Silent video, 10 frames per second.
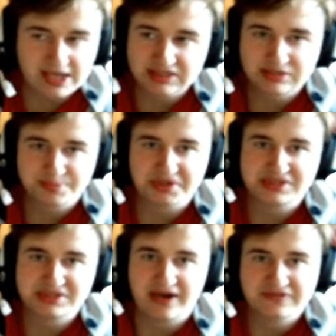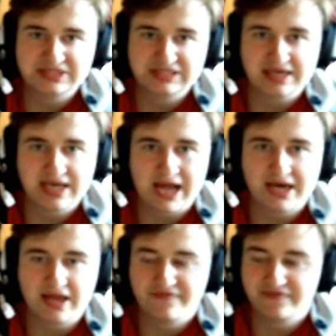experts have said
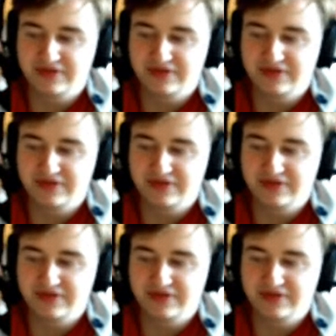that if